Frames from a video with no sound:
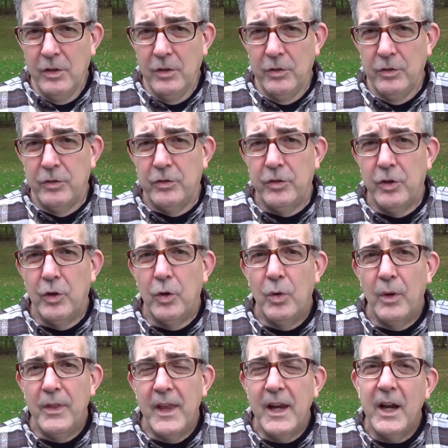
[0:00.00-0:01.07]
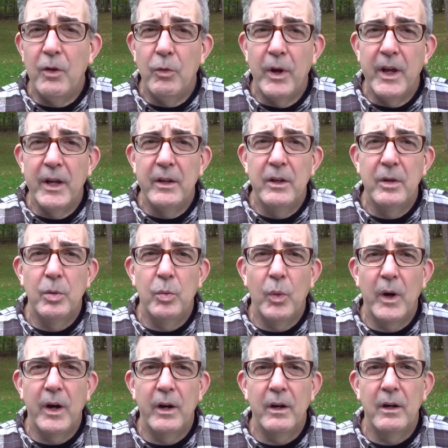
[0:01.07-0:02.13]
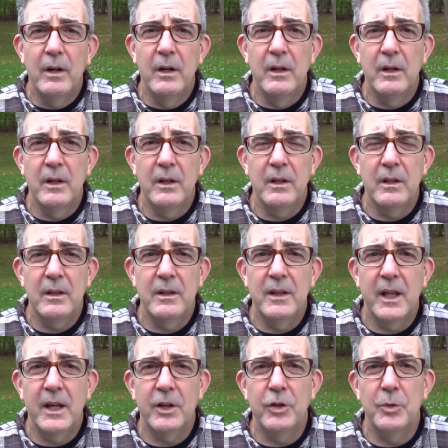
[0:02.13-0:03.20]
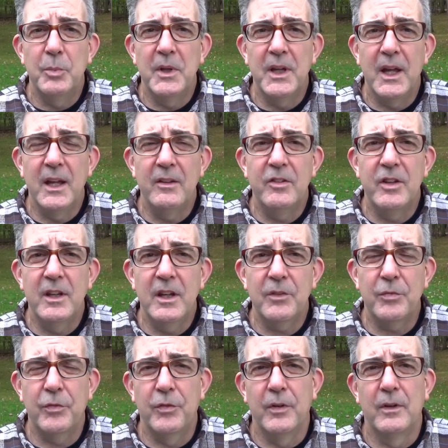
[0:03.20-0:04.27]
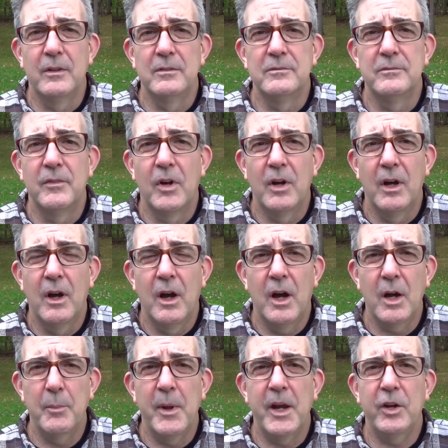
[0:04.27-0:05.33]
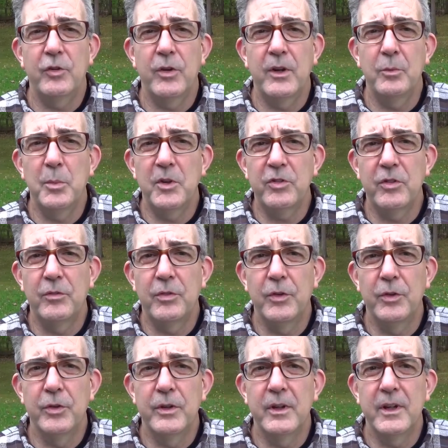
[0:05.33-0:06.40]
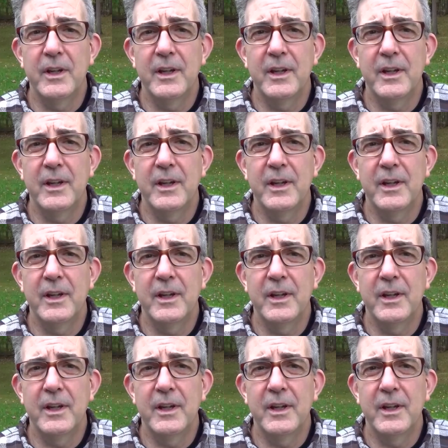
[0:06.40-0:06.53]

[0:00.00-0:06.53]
So then I read that it could be ATF, automatic transmission fluid,